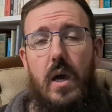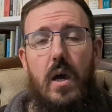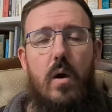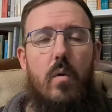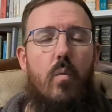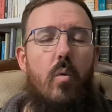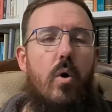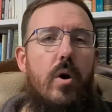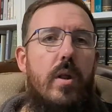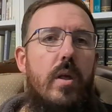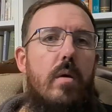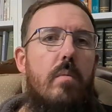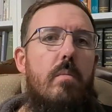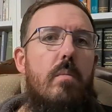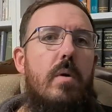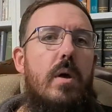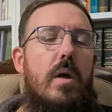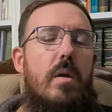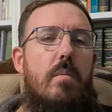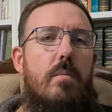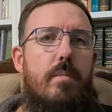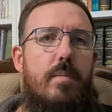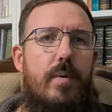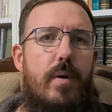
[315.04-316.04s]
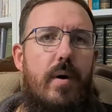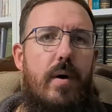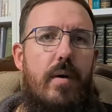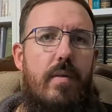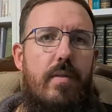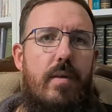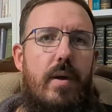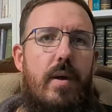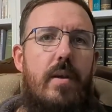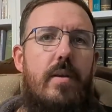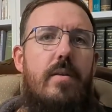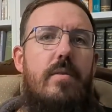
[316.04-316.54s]
And what he meant by
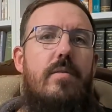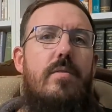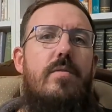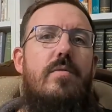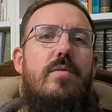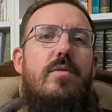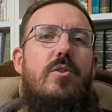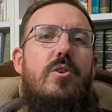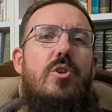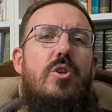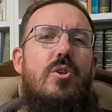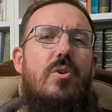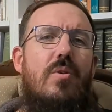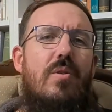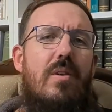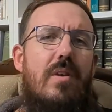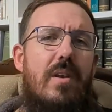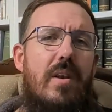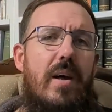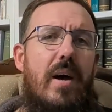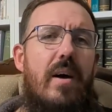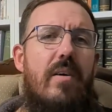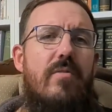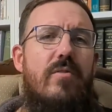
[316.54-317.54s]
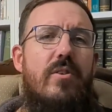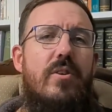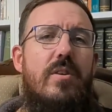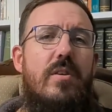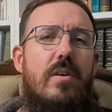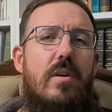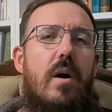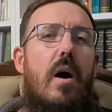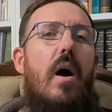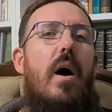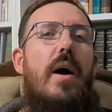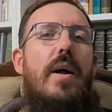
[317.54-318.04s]
that is to show love
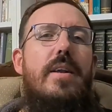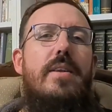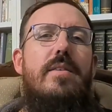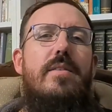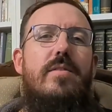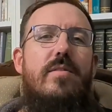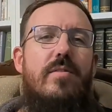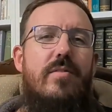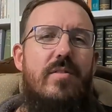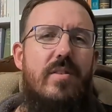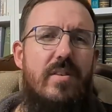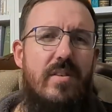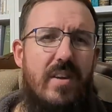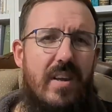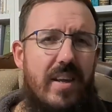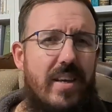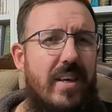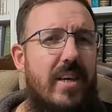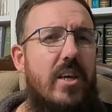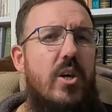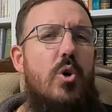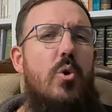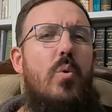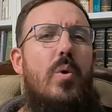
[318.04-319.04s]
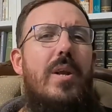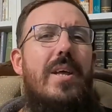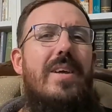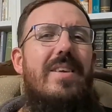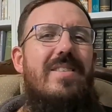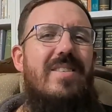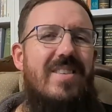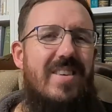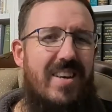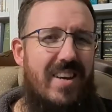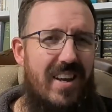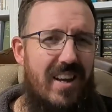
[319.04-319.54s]
and kindness equally
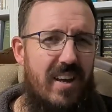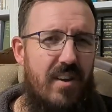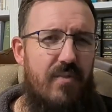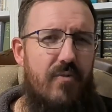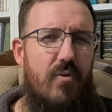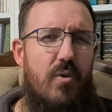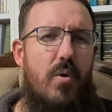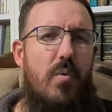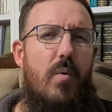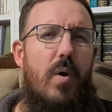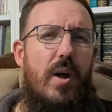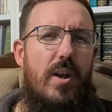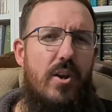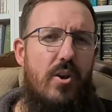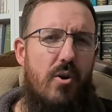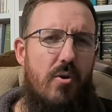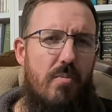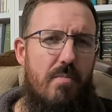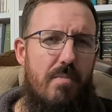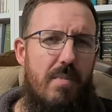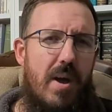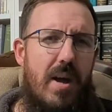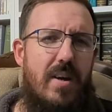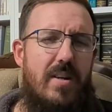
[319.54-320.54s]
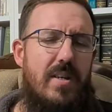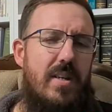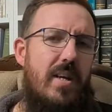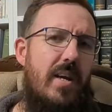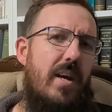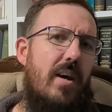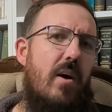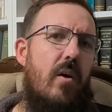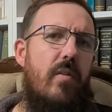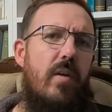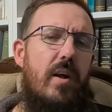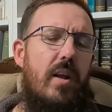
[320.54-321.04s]
to everyone, no matter
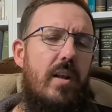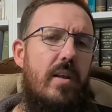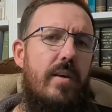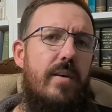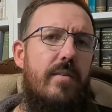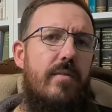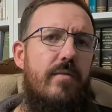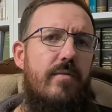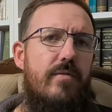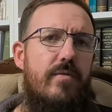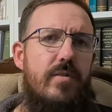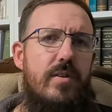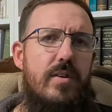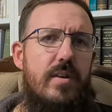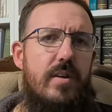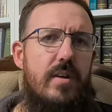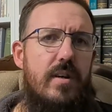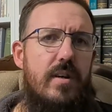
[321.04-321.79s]
how they lived.